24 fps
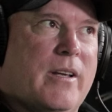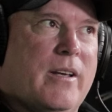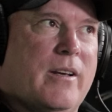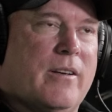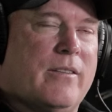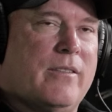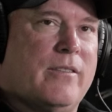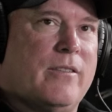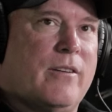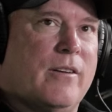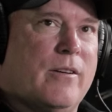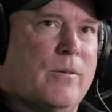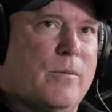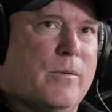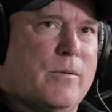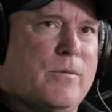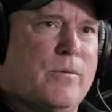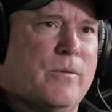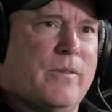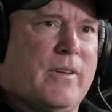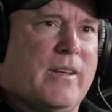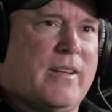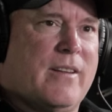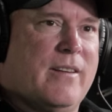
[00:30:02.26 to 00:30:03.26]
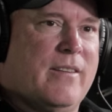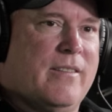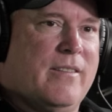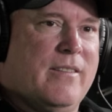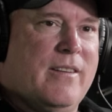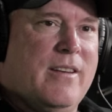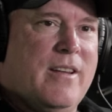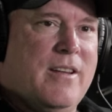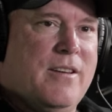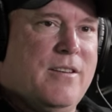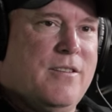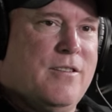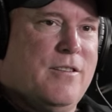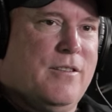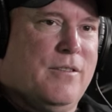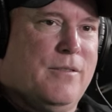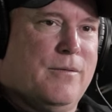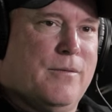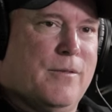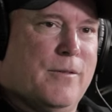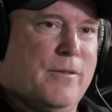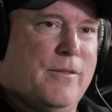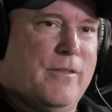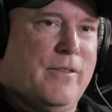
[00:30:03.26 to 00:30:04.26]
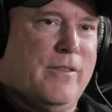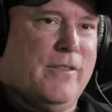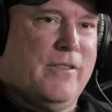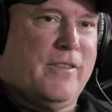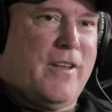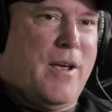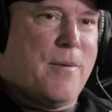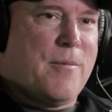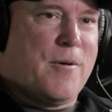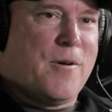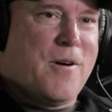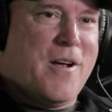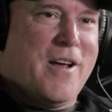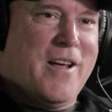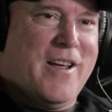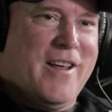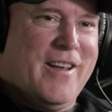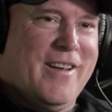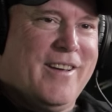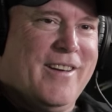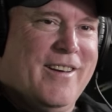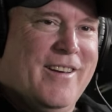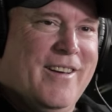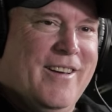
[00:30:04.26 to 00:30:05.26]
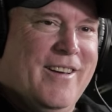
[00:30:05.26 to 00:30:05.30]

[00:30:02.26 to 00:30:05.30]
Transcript: Kickstarter, which was like this ninjas versus samurai